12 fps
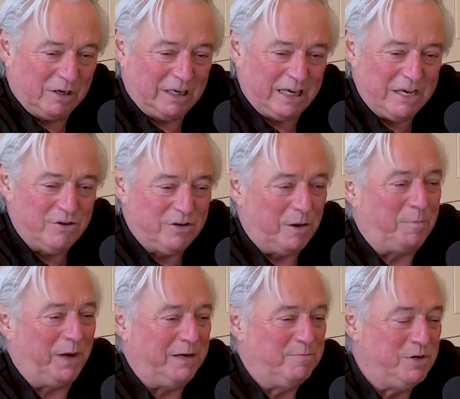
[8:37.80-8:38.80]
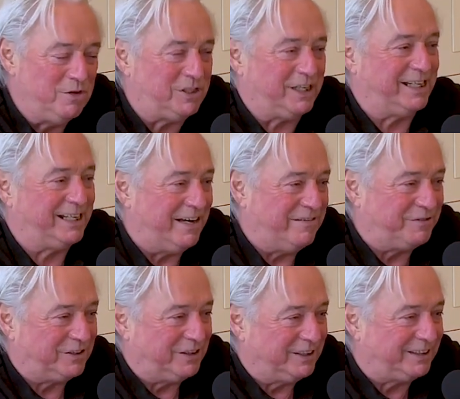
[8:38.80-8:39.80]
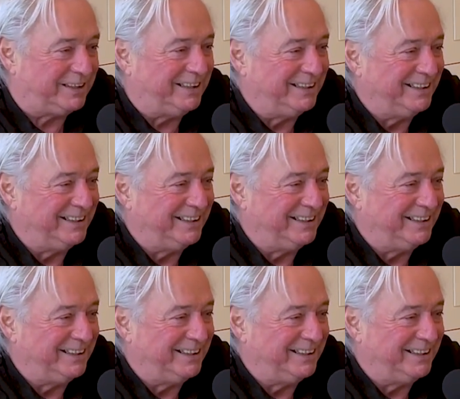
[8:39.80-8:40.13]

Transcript: Can you not play music again for us?